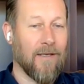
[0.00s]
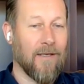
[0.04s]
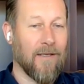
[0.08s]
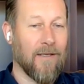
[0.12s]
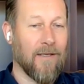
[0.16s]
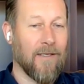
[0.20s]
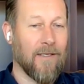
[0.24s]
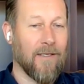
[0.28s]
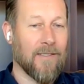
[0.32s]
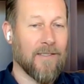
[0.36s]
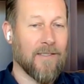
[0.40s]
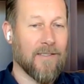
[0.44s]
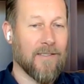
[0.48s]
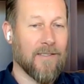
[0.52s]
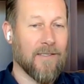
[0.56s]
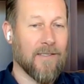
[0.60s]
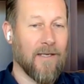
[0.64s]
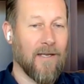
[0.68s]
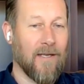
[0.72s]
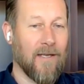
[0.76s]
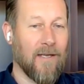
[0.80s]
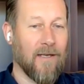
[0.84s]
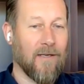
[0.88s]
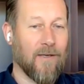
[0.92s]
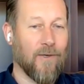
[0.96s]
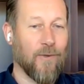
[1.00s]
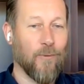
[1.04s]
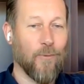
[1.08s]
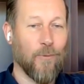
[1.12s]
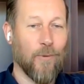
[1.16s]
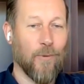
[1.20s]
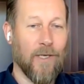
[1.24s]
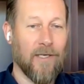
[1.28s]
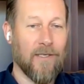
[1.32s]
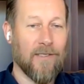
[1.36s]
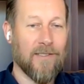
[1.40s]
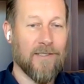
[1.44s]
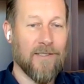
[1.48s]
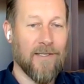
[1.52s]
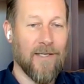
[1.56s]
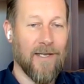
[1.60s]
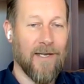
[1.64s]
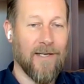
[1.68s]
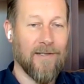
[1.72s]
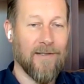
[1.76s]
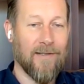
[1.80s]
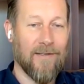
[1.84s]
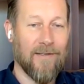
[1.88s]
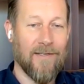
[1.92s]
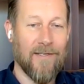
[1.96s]
a nice cool Guinness at the
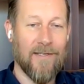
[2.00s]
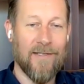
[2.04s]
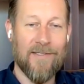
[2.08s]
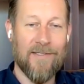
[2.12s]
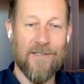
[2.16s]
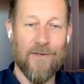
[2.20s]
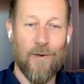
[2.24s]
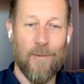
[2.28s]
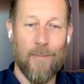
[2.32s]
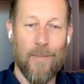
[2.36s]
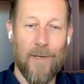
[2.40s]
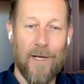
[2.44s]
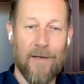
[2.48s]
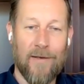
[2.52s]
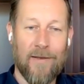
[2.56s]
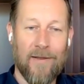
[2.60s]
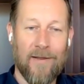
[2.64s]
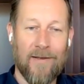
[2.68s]
end of the day is not a bad